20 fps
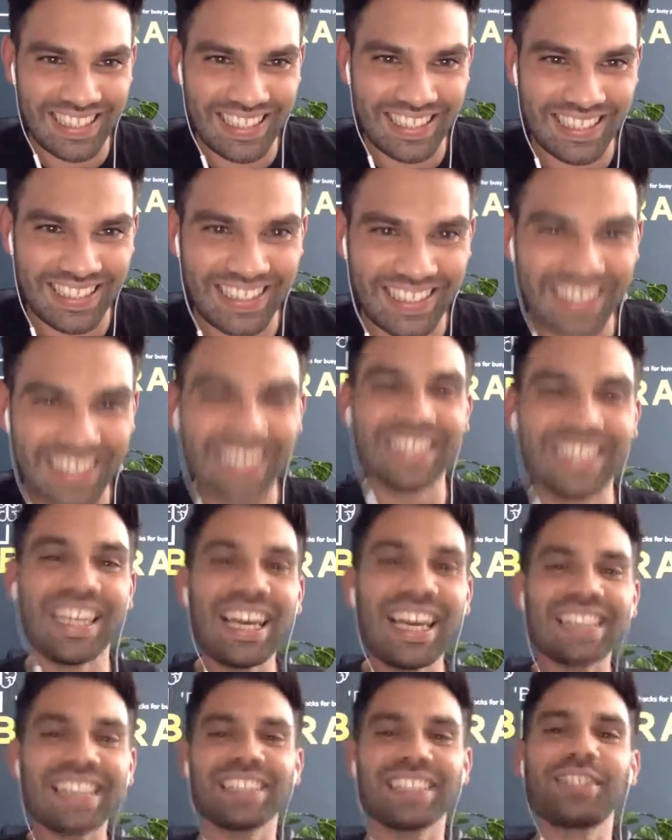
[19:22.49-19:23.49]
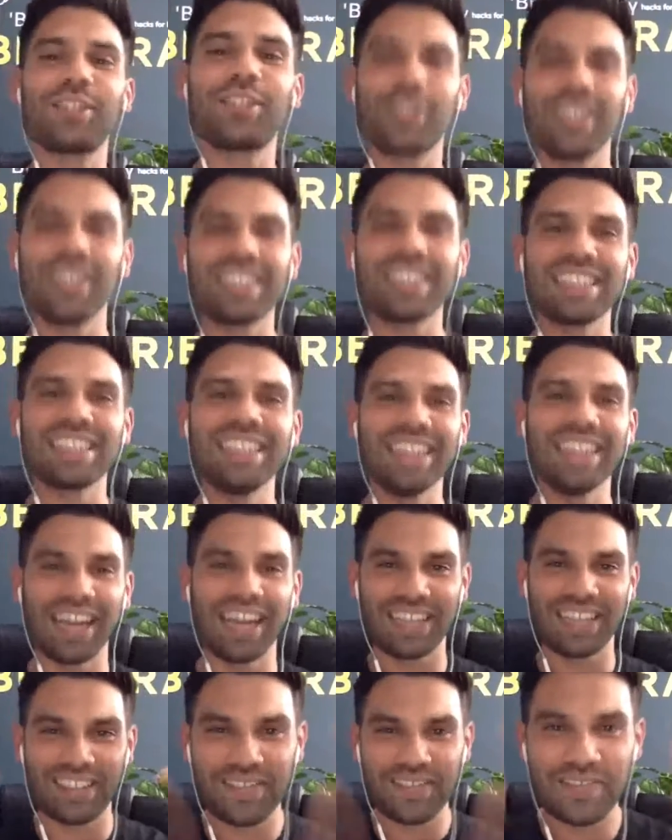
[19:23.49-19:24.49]
Yes, it's cheesy. I
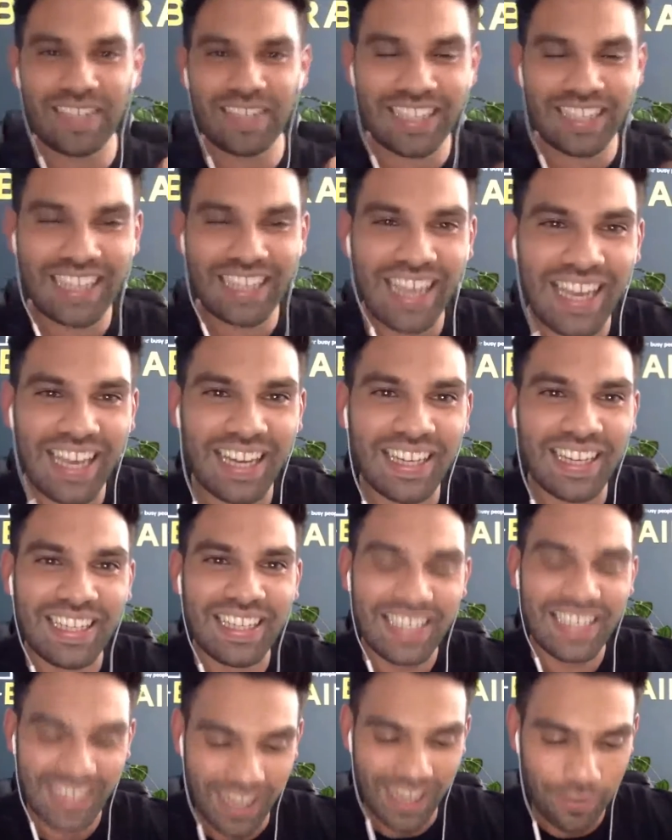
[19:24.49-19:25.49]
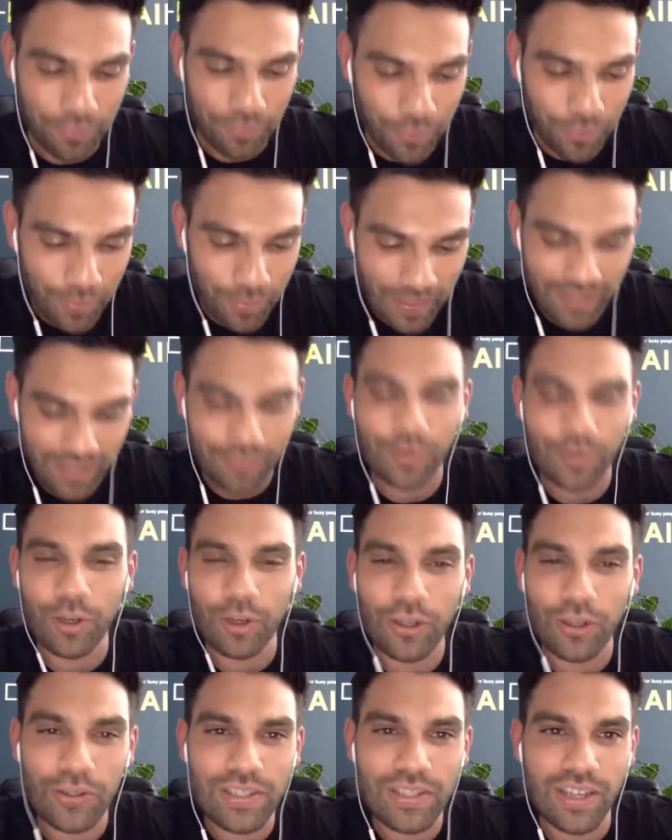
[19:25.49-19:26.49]
don't really care. I thought about it for a long
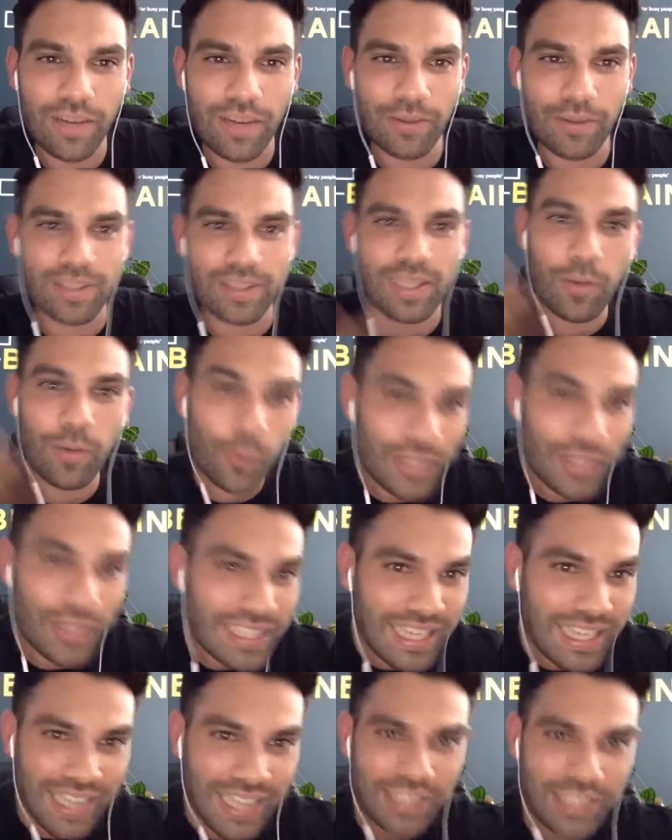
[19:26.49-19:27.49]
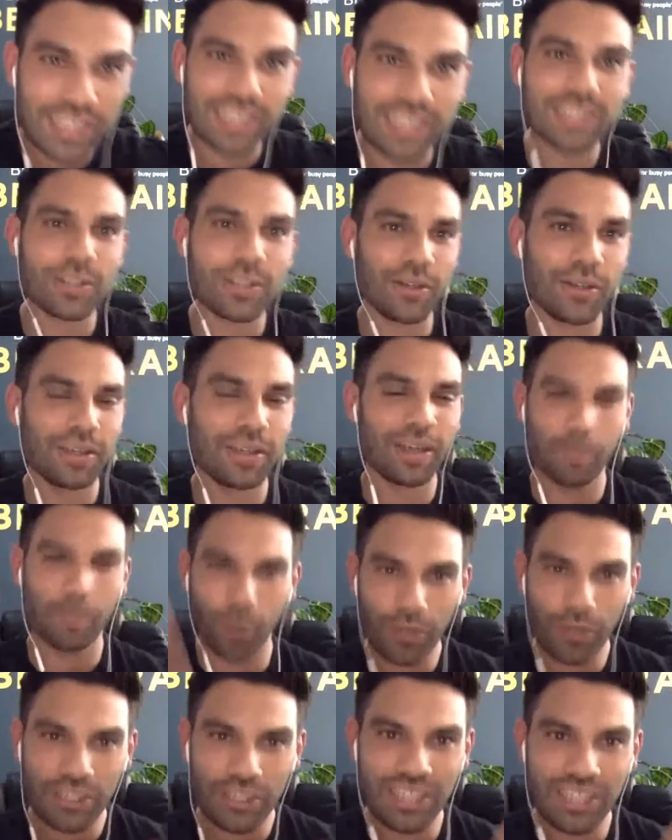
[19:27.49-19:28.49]
time and I was like, what is catchy? So
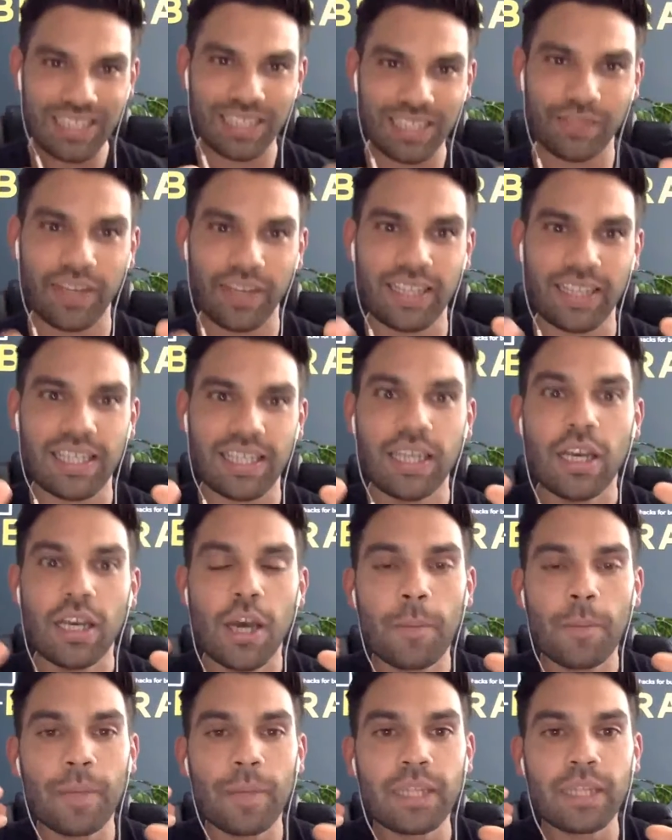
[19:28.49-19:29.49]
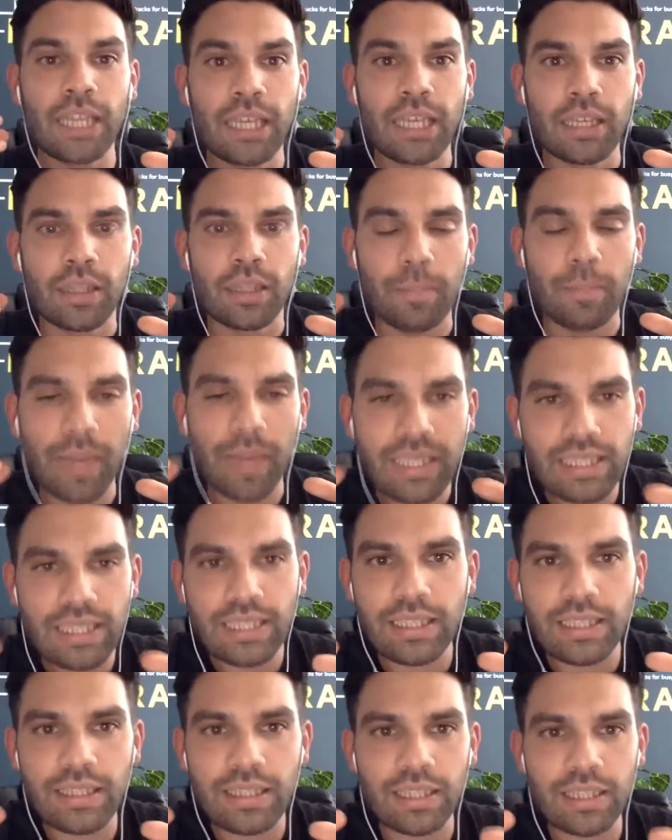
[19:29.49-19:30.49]
apologies in advance. But basically,
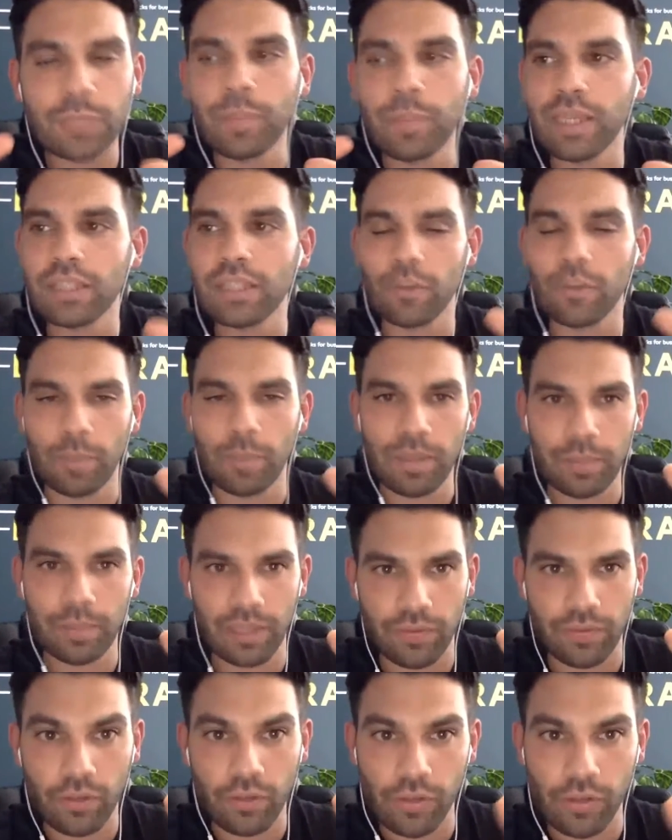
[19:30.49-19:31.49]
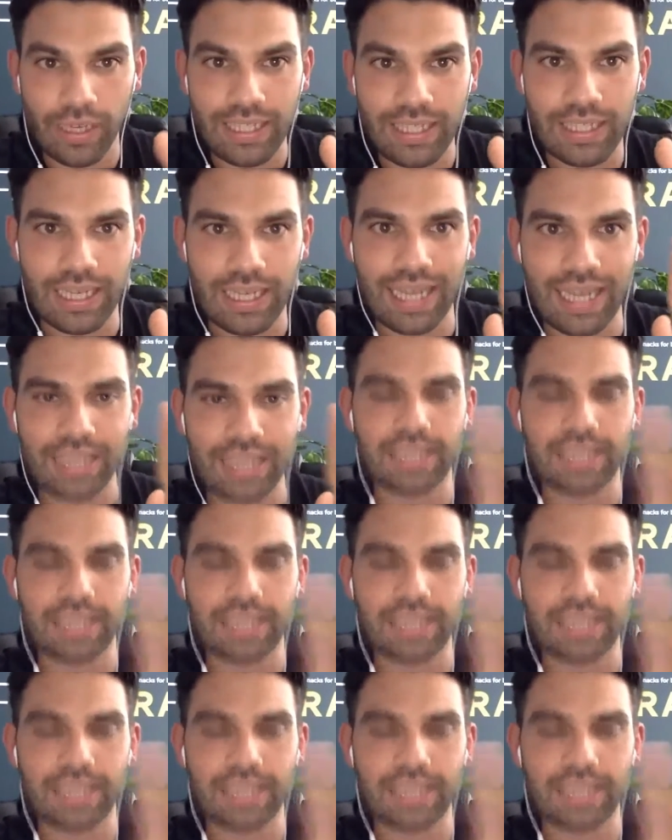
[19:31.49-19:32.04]
this piece of paper they've created has